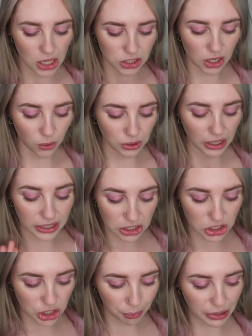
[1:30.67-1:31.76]
So let's
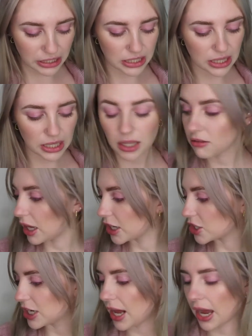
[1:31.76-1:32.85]
jump into the
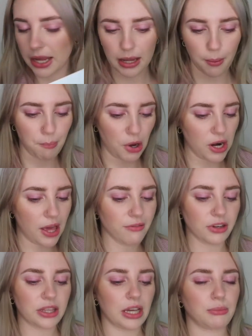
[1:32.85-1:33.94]
collection. I bought
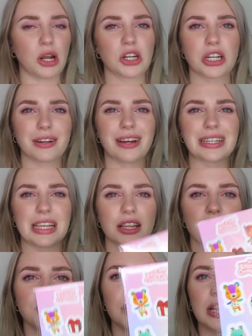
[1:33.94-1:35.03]
everything. I'm not sure if I said that
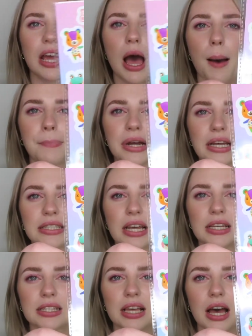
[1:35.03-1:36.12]
already, but it
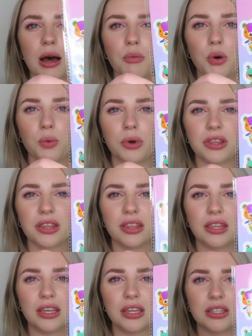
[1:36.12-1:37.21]
does come with
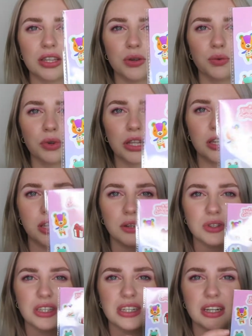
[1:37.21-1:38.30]
these really cute
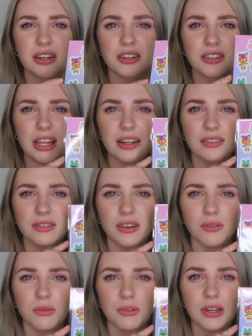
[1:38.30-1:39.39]
stickers. I don't know.